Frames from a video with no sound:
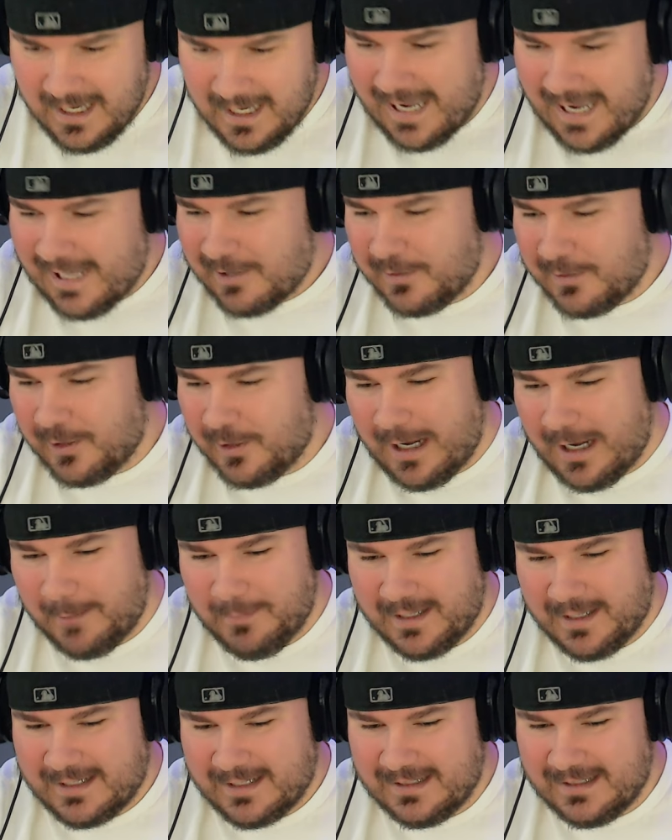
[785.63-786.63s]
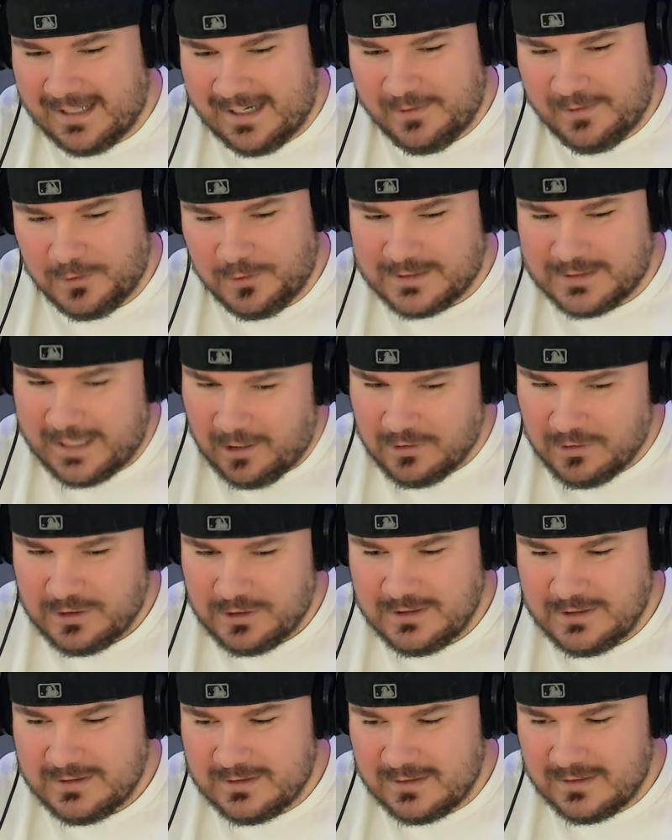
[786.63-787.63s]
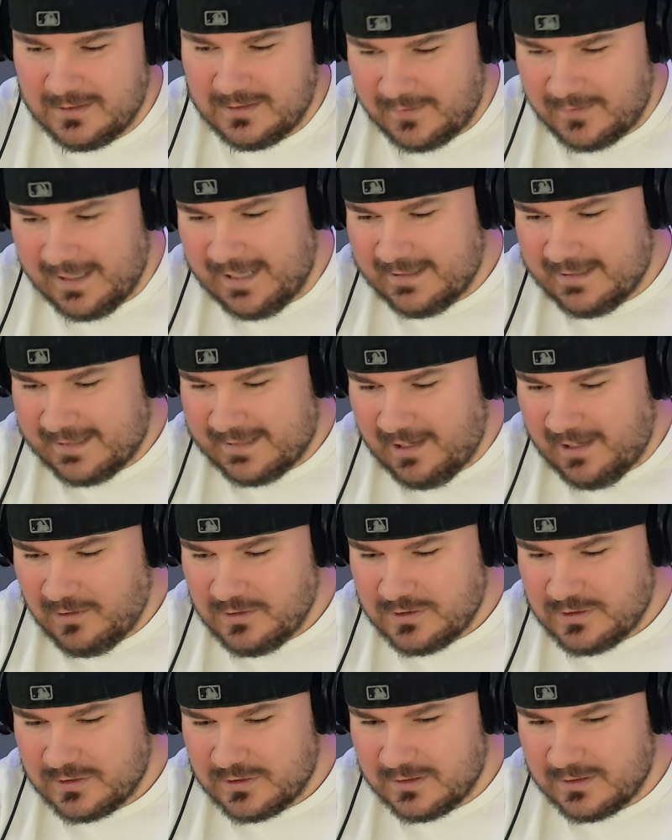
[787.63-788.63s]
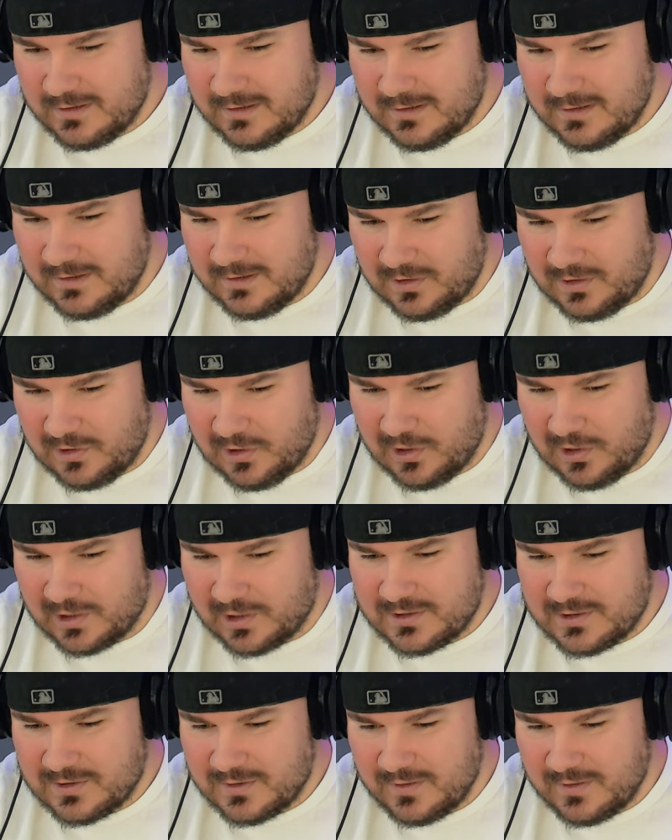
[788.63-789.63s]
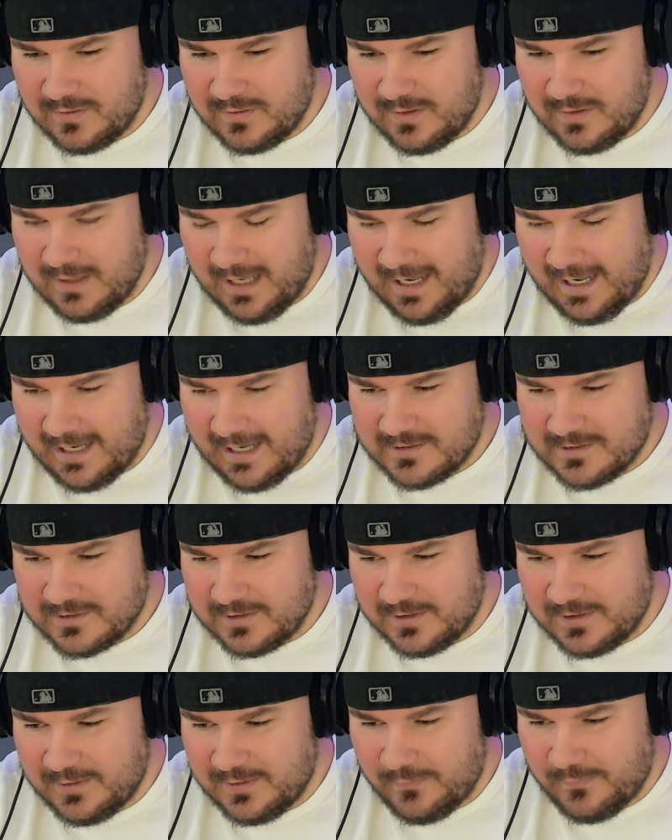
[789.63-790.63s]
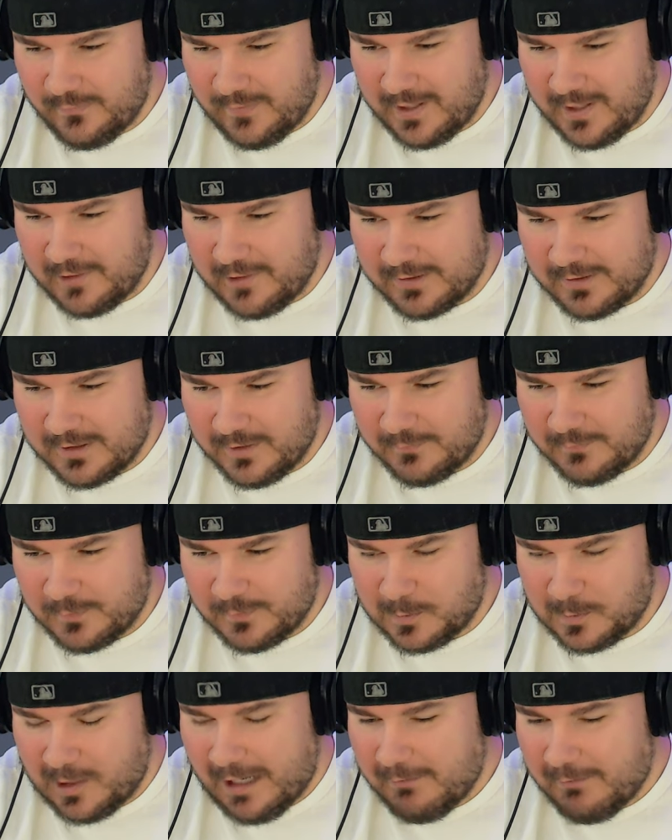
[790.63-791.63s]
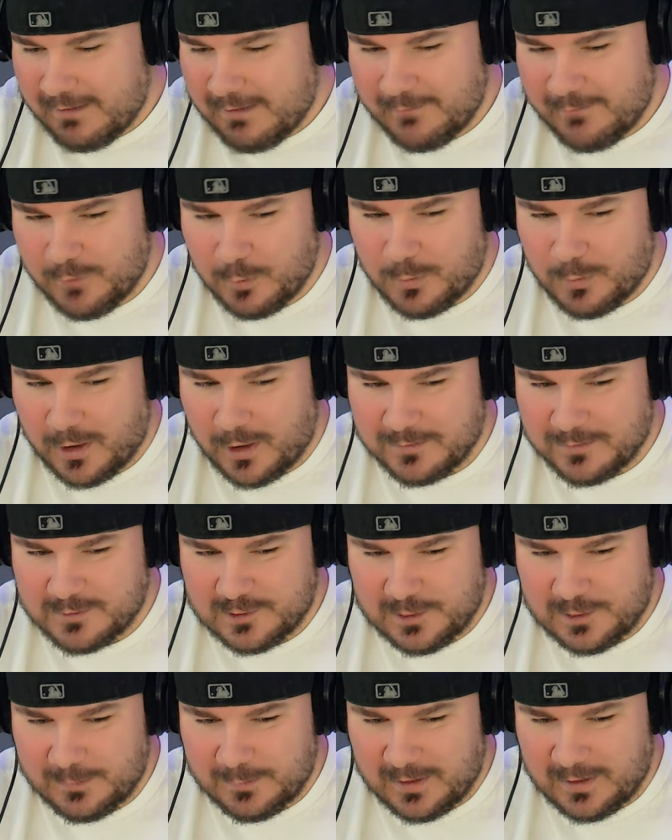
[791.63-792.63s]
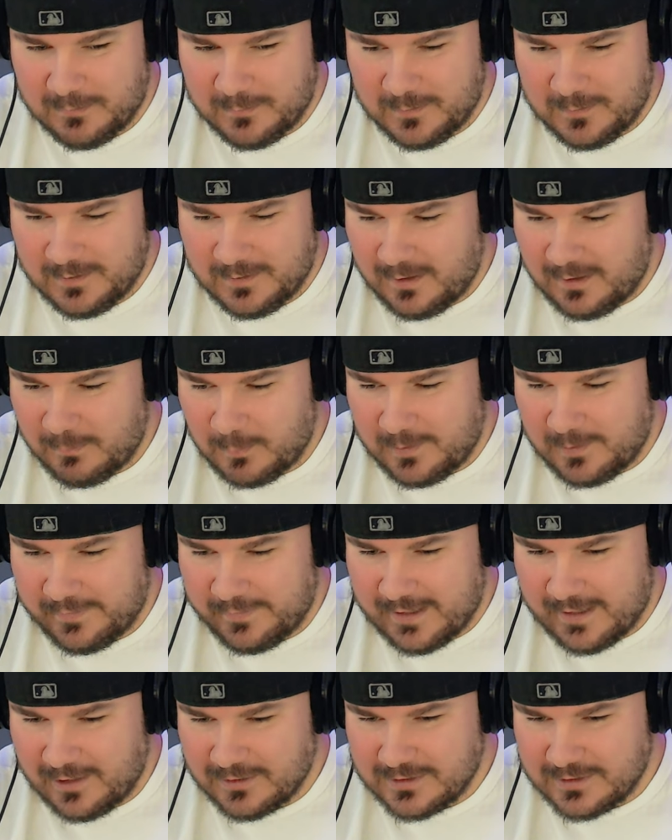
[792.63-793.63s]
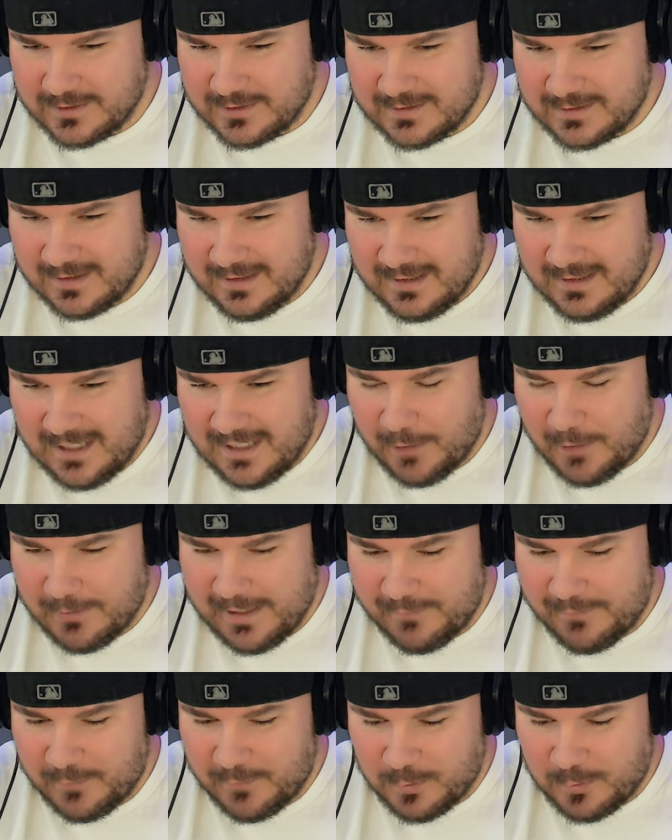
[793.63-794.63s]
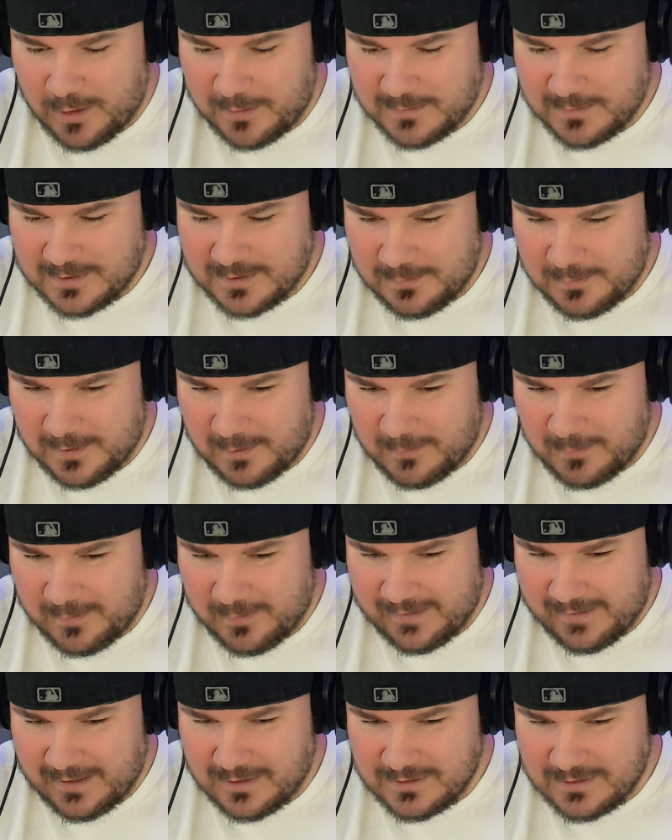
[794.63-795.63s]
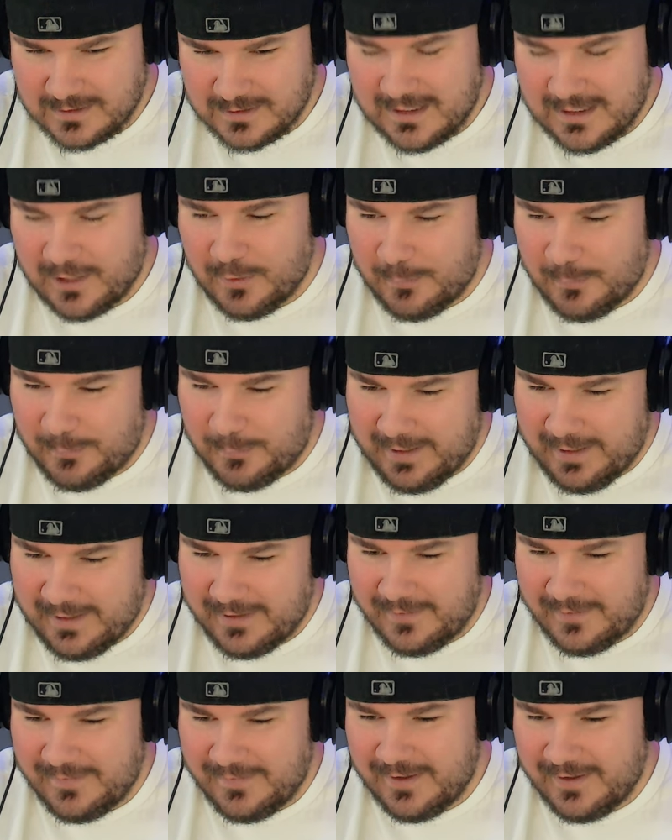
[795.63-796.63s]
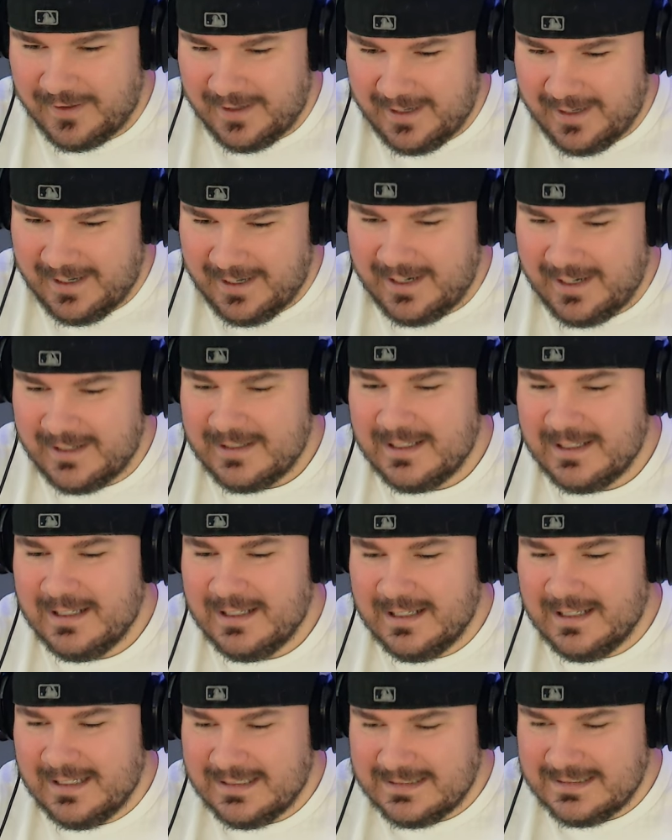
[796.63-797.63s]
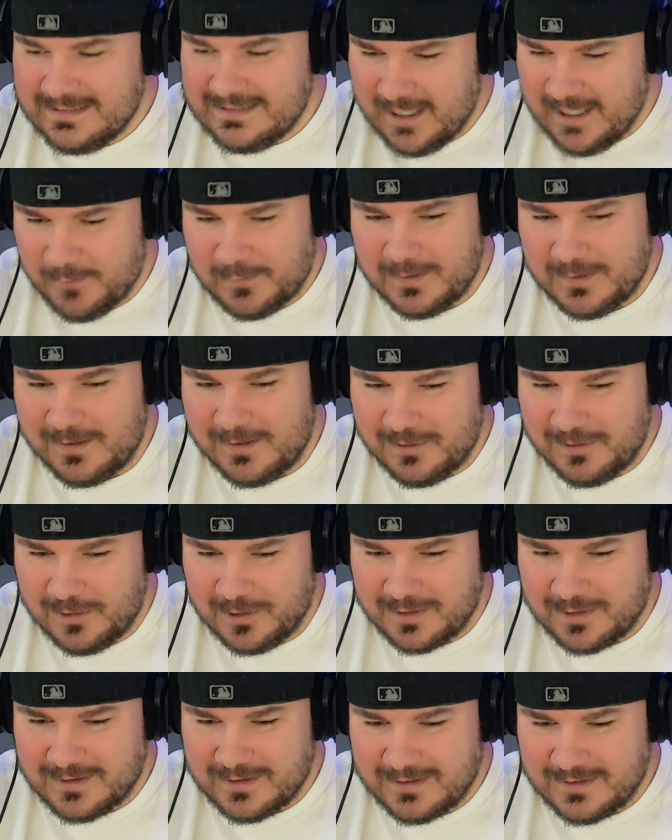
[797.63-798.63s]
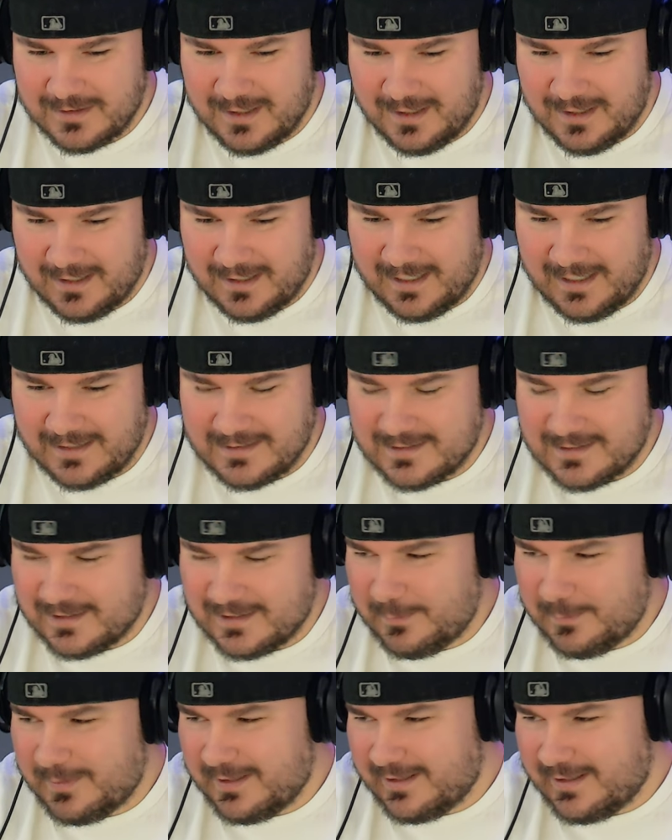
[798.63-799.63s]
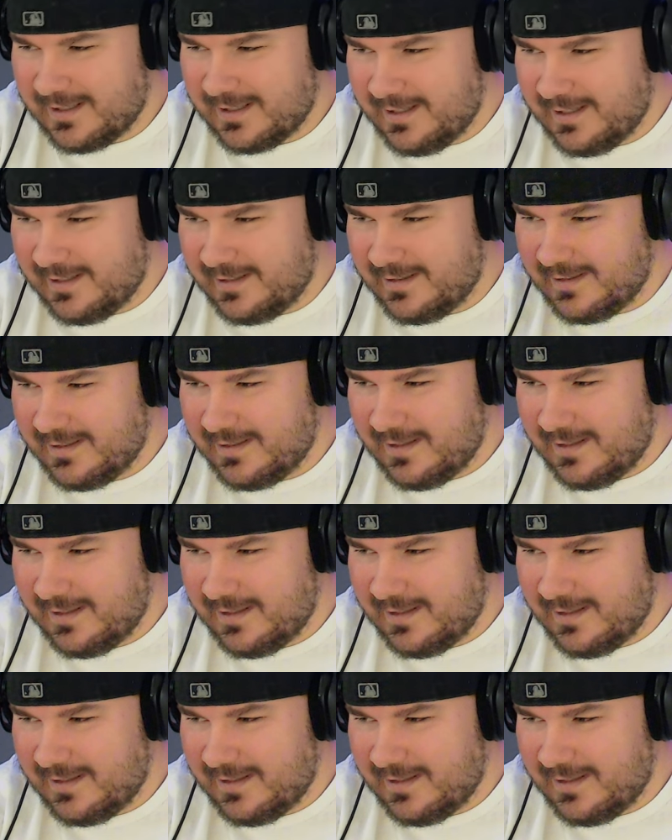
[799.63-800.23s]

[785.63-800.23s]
don't know. I'm not gonna lie. Those couches, that couch looks actually very comfortable. I would have no problem sleeping on one of the couches. I would have no problem sleeping on one of the couches. Now the bed, on the other hand, definitely looks like sleeping in